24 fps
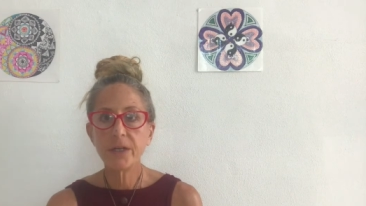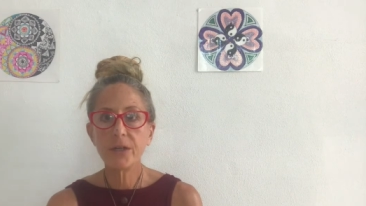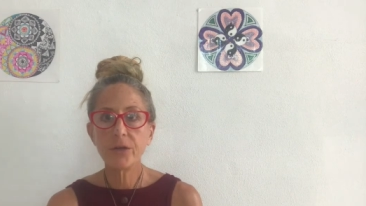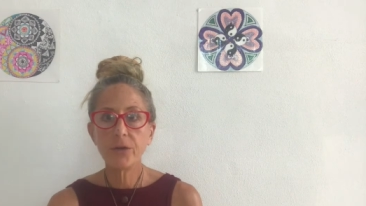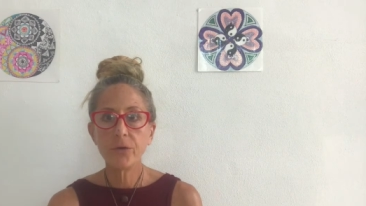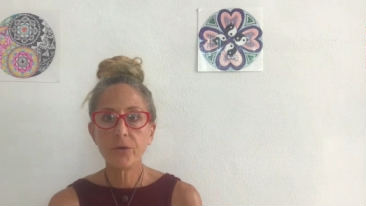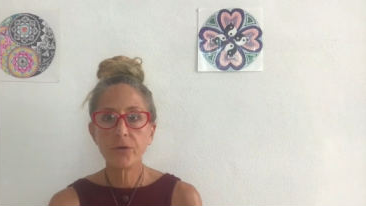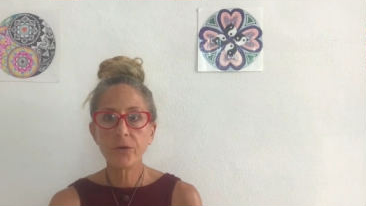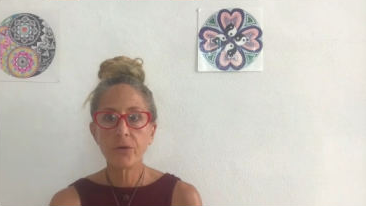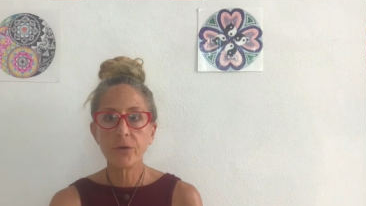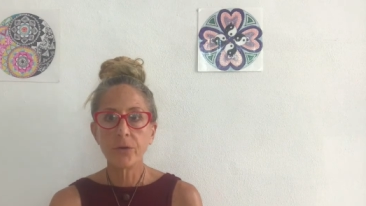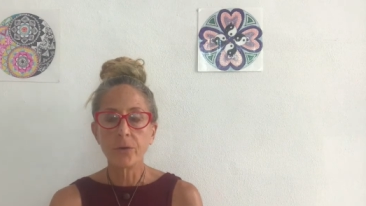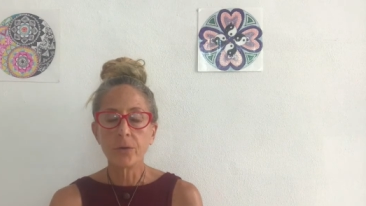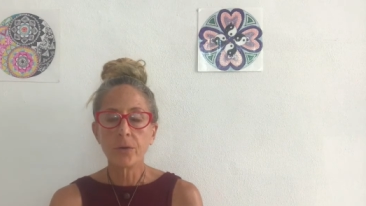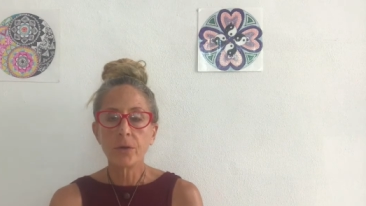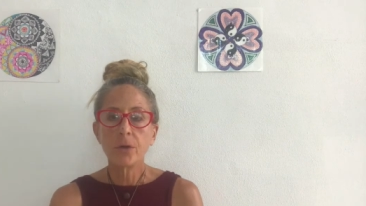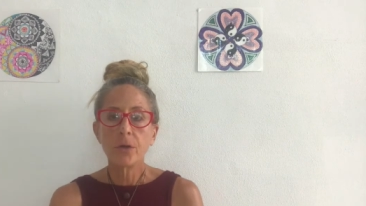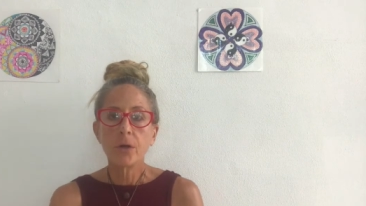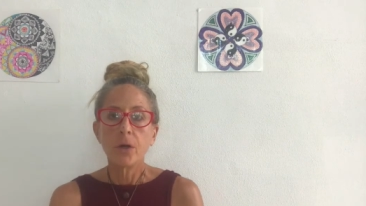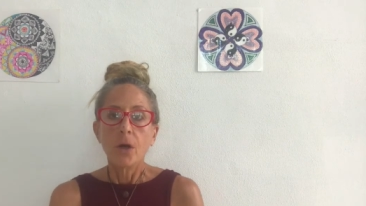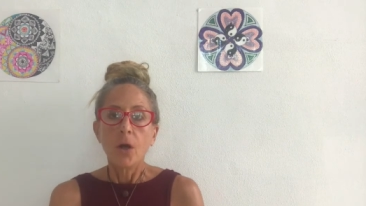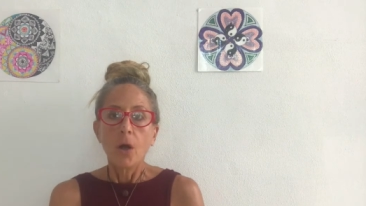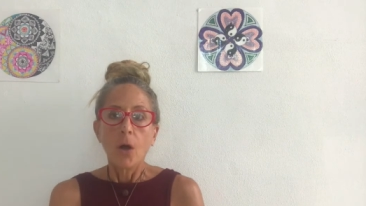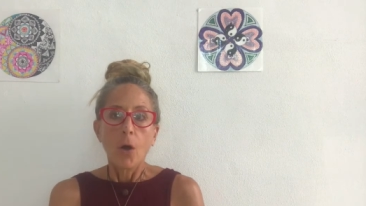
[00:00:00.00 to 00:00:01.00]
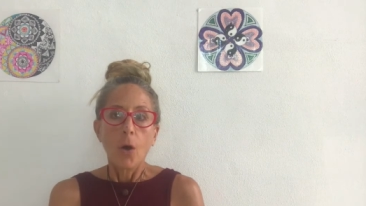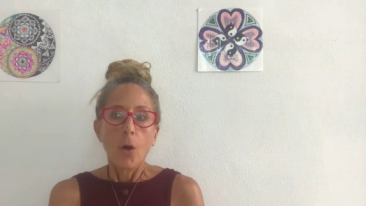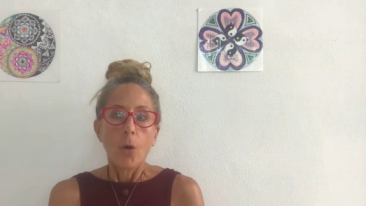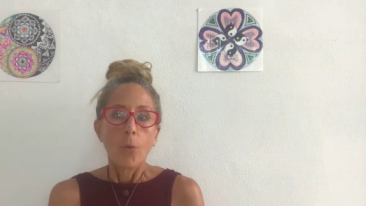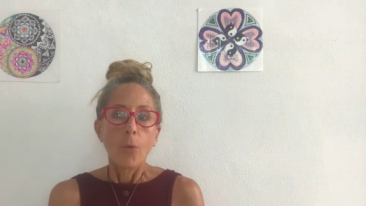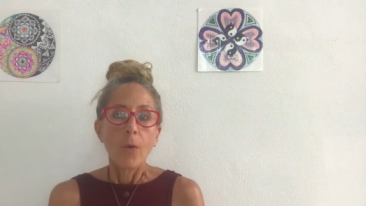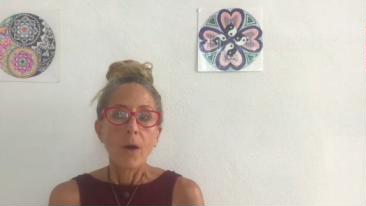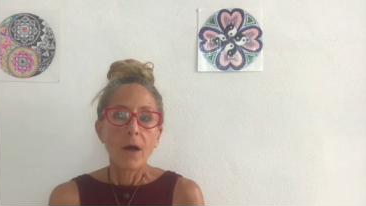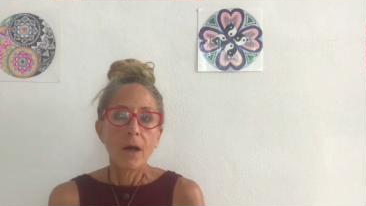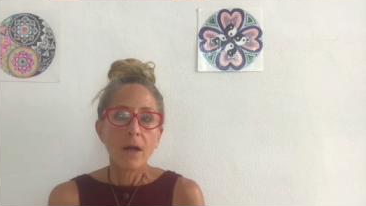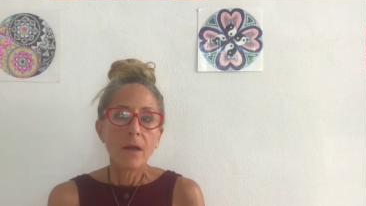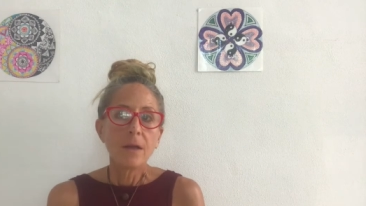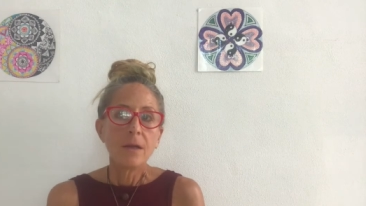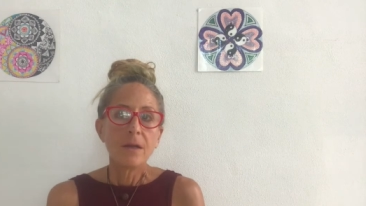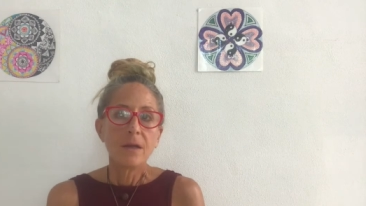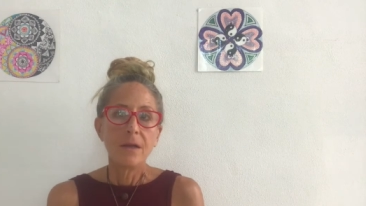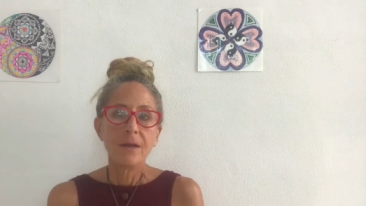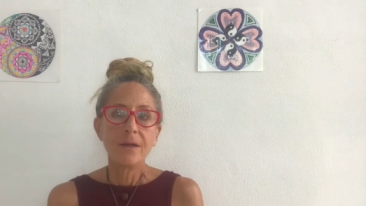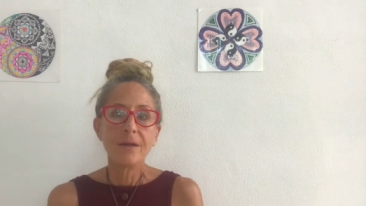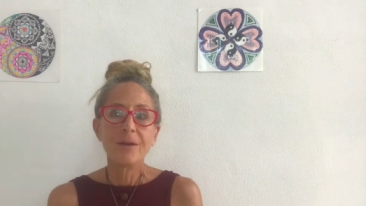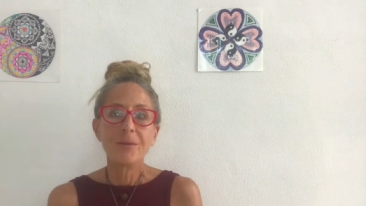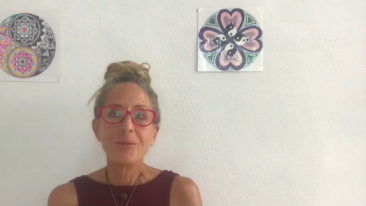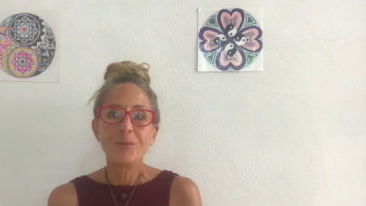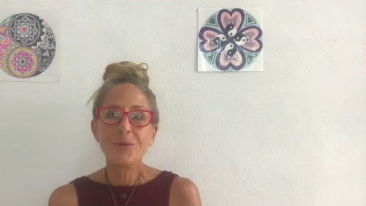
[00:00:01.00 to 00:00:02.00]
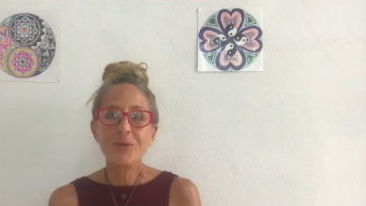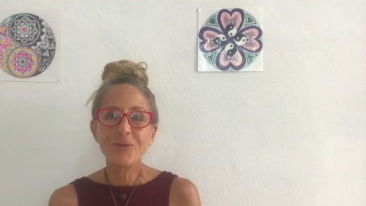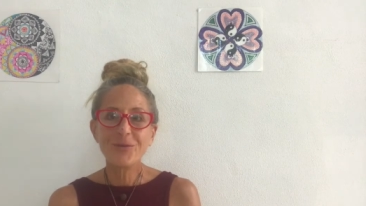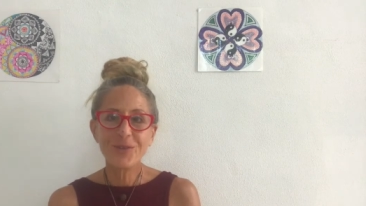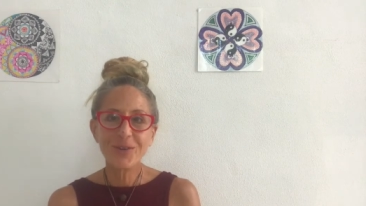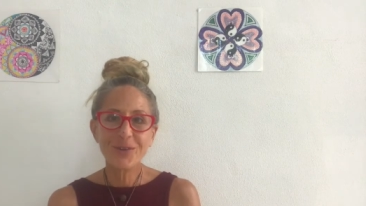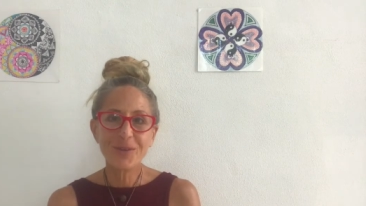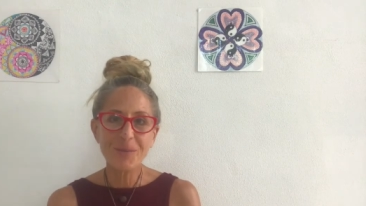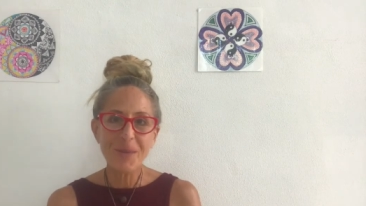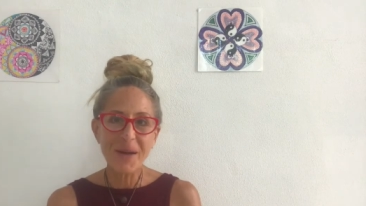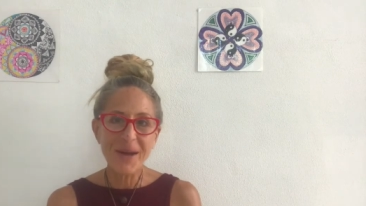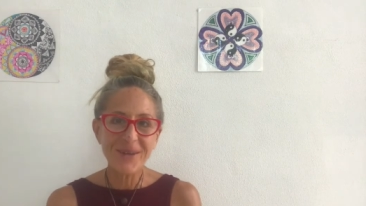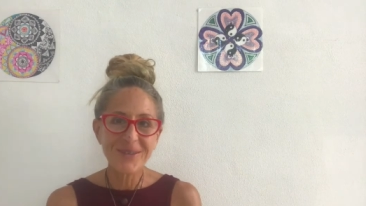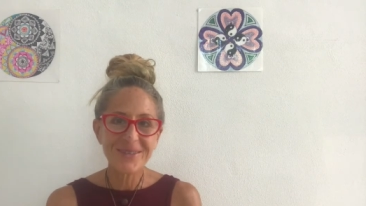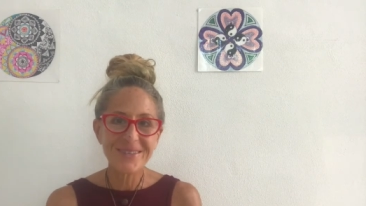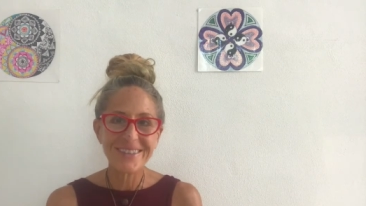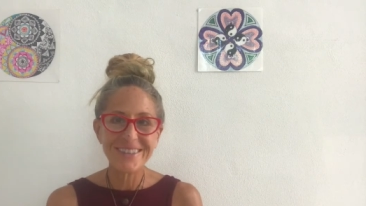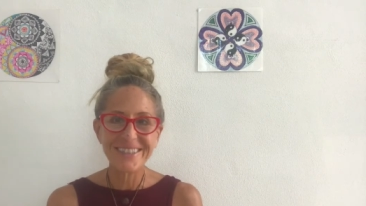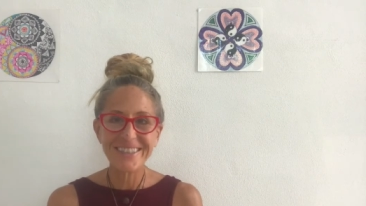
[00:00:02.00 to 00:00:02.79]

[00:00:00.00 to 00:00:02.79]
you do? Well, move to the mountains,